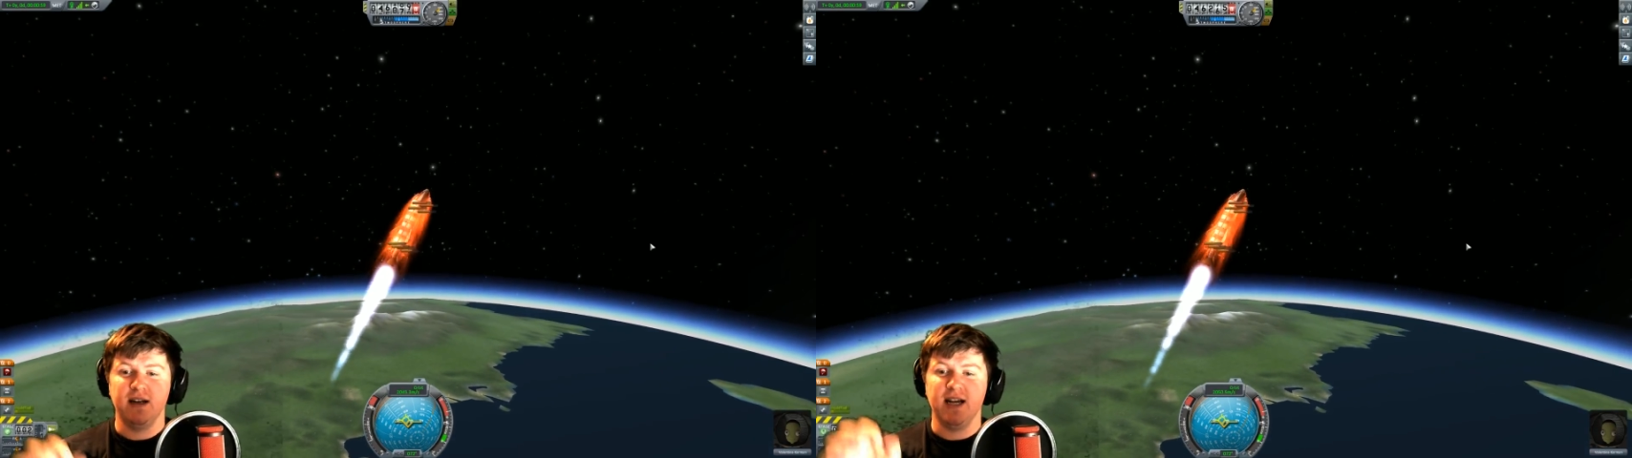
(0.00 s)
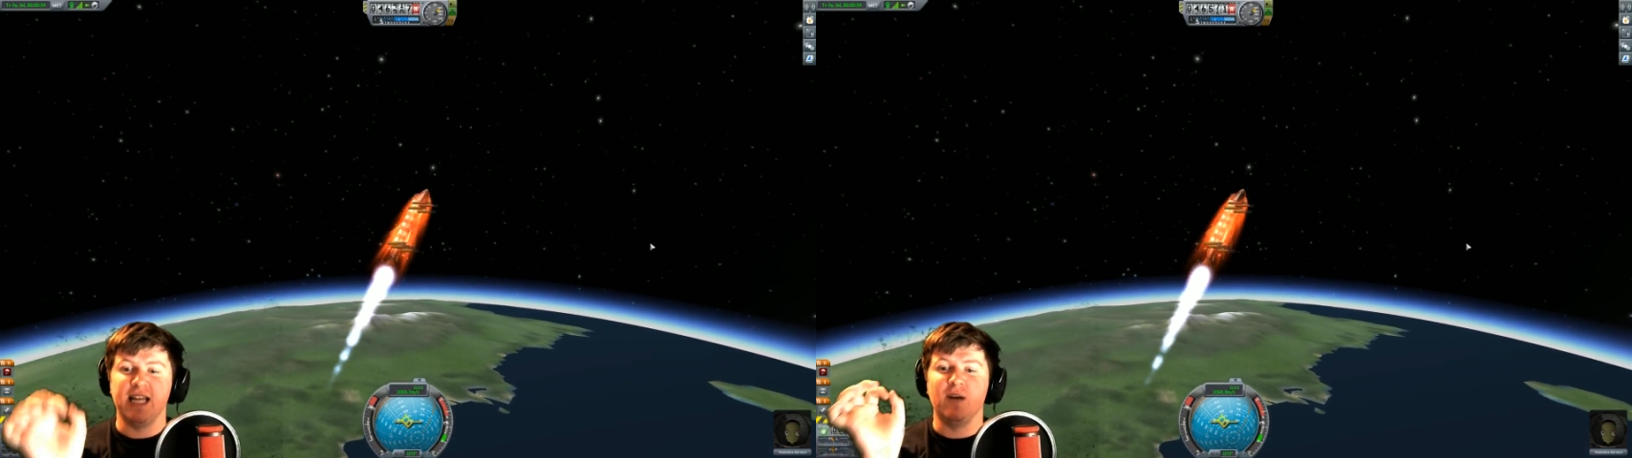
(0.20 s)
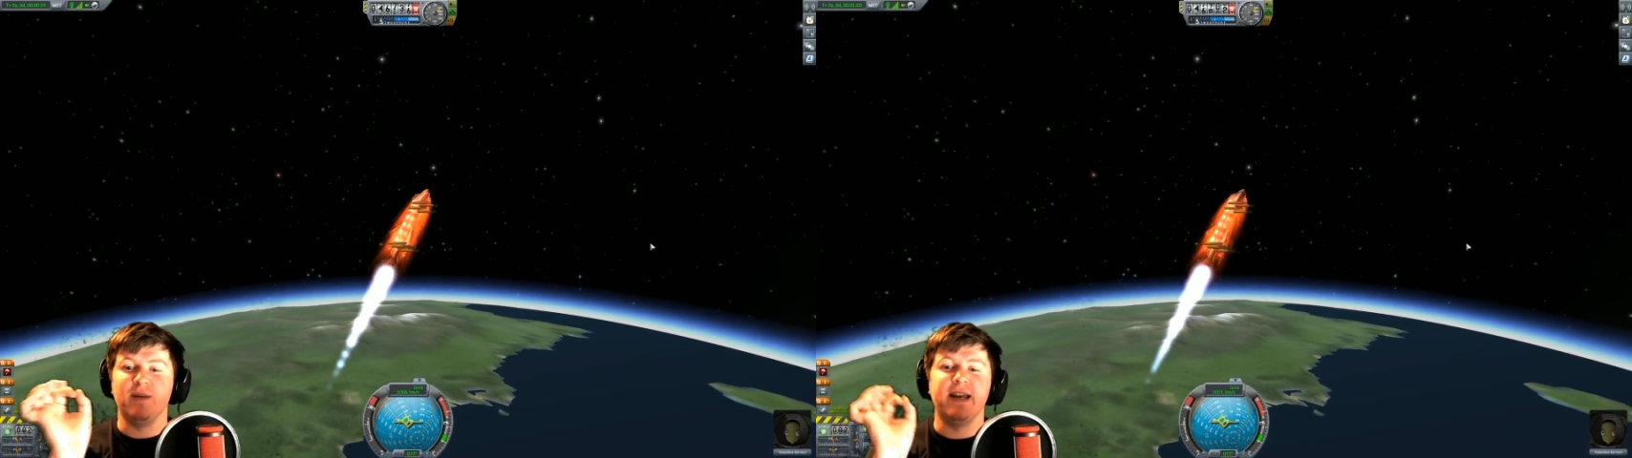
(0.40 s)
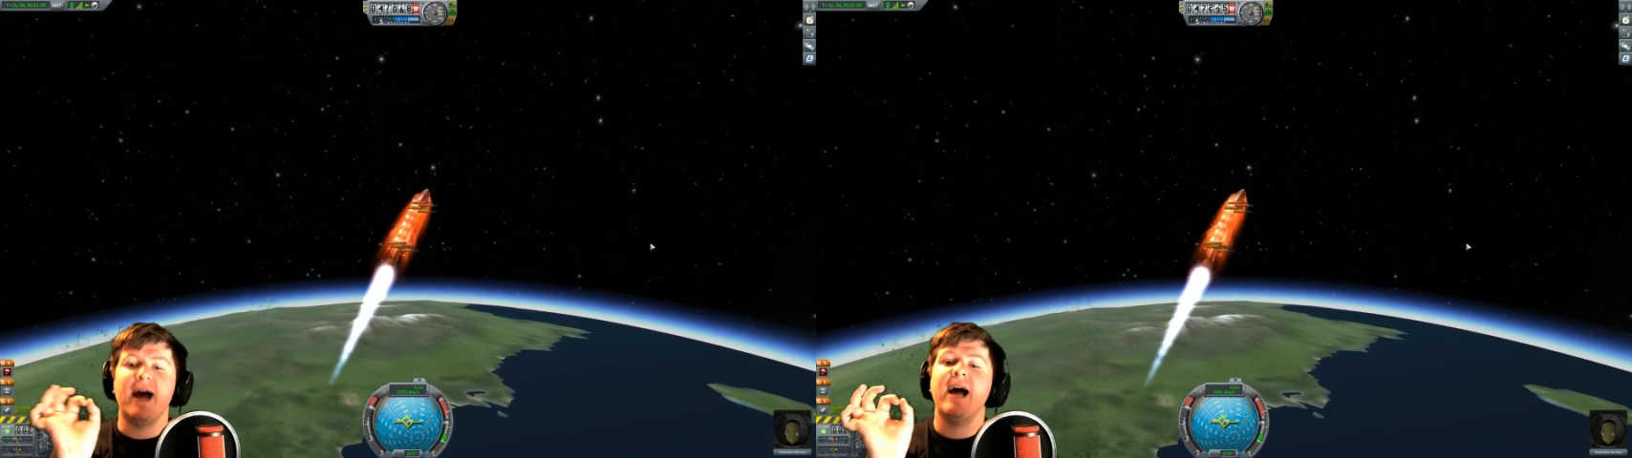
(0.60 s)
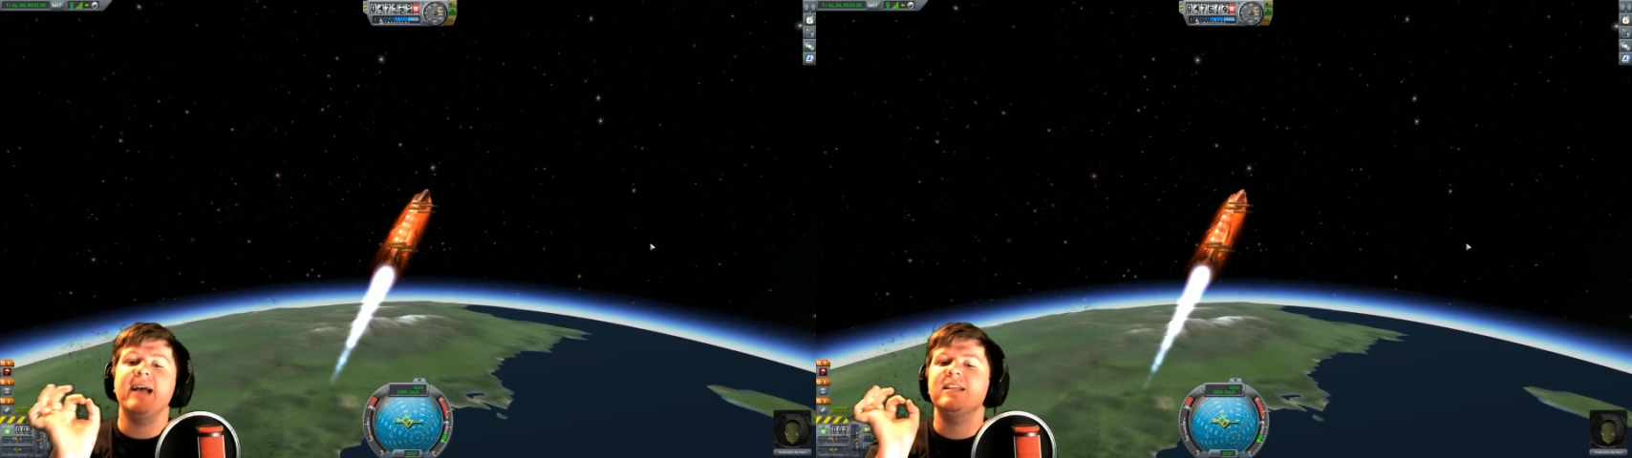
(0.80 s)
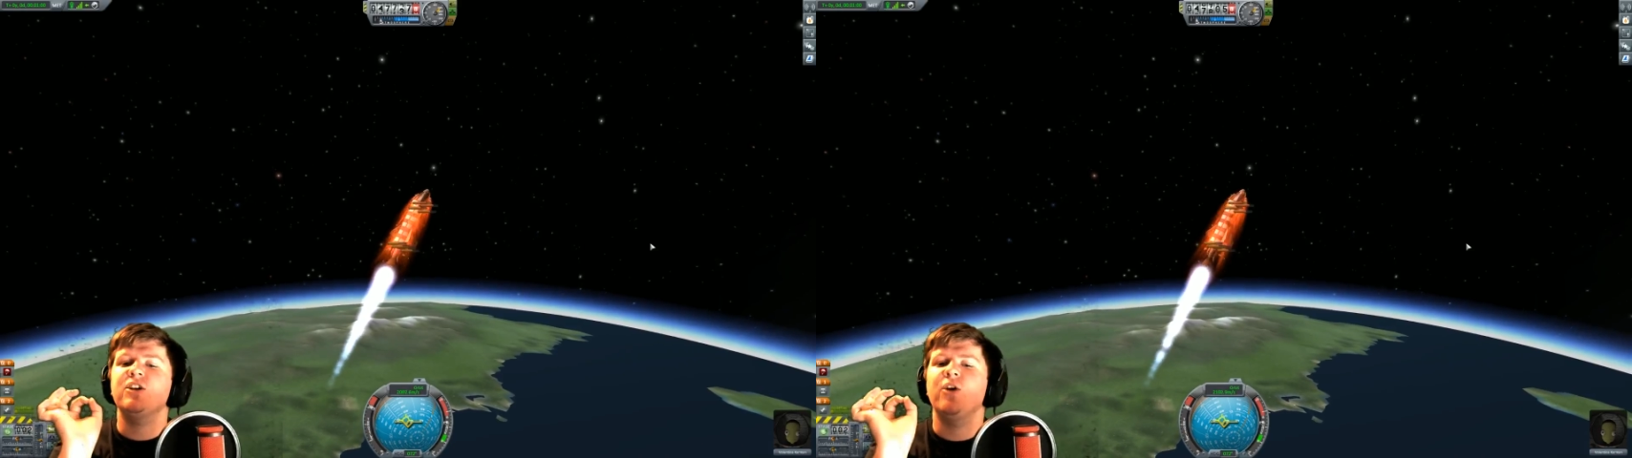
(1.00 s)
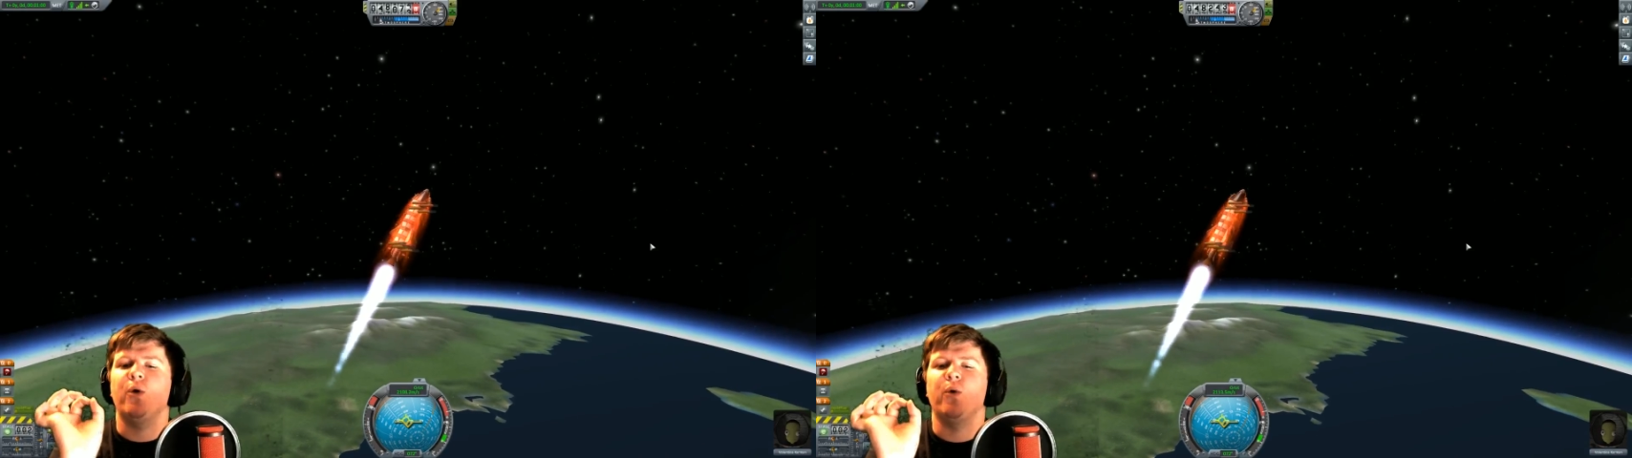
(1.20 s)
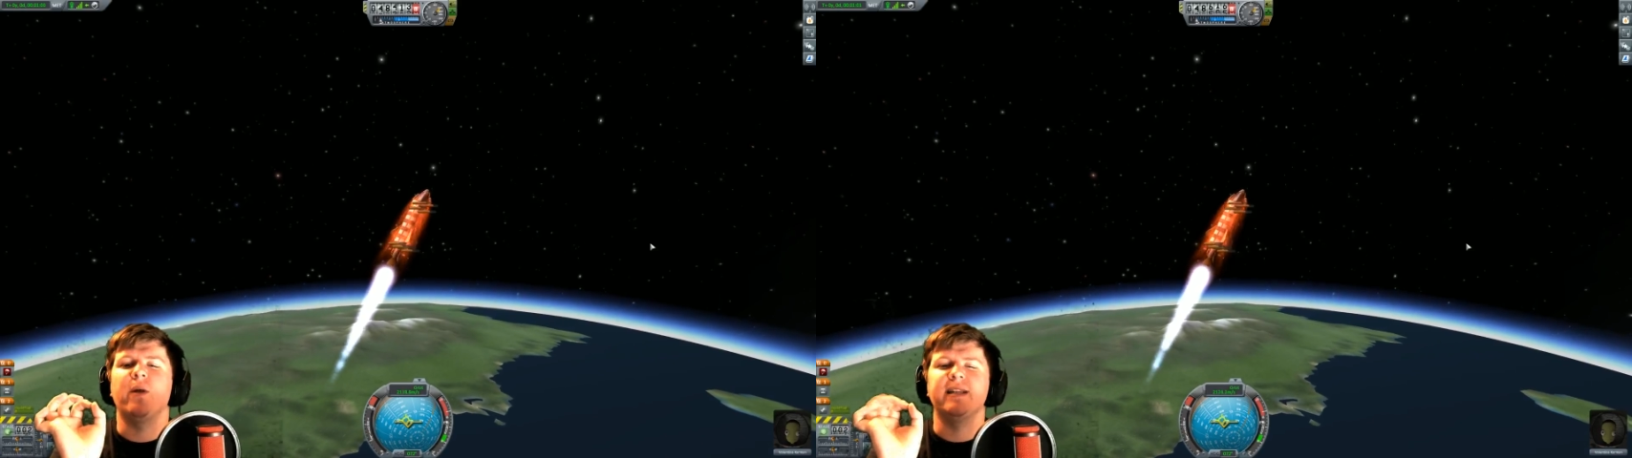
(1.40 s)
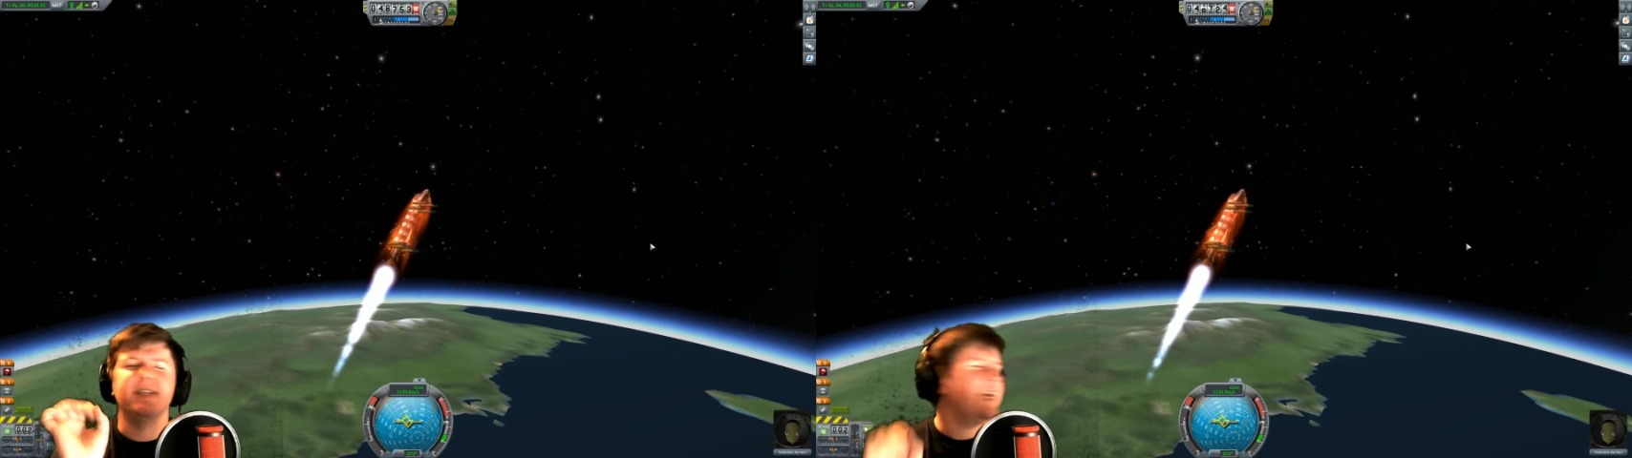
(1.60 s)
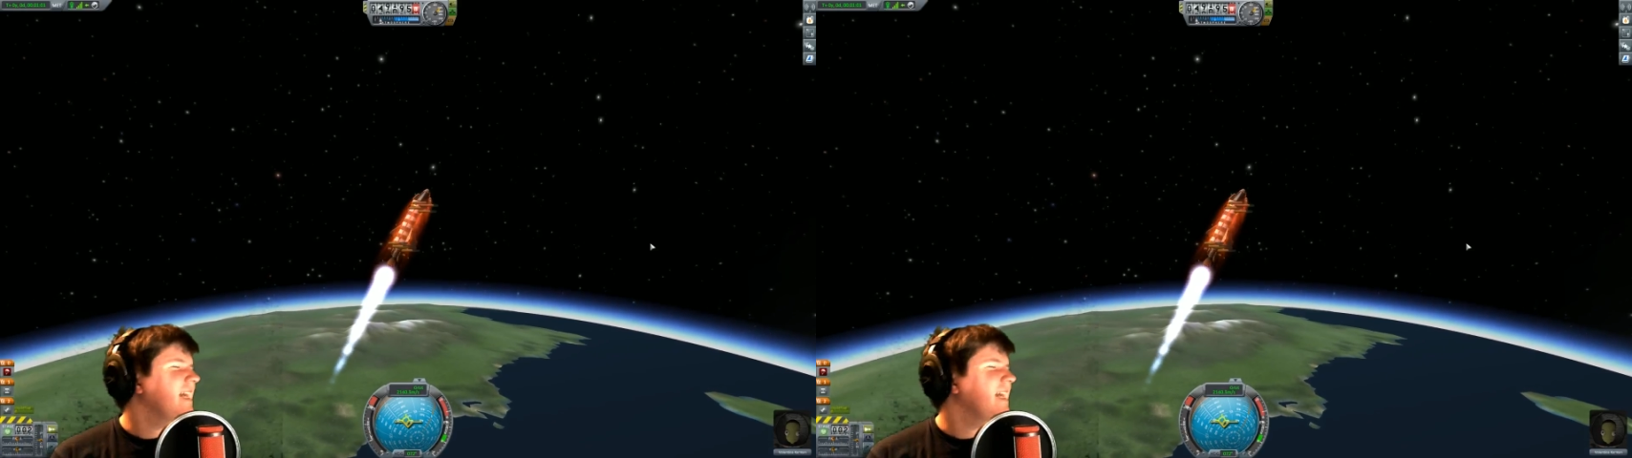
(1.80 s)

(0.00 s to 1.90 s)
and then it'll be nice and cold,